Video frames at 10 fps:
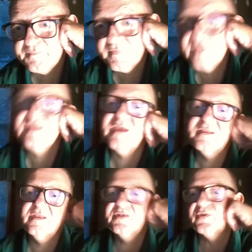Yeah,
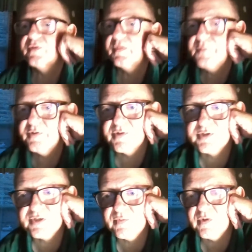this whole computer
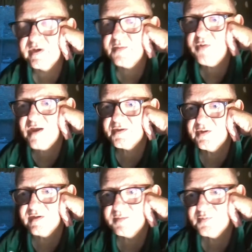should work. I probably
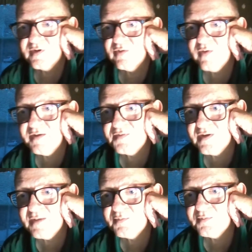could get away with an
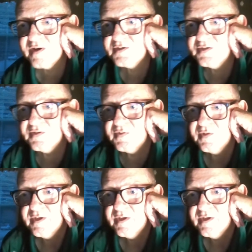upgrade too.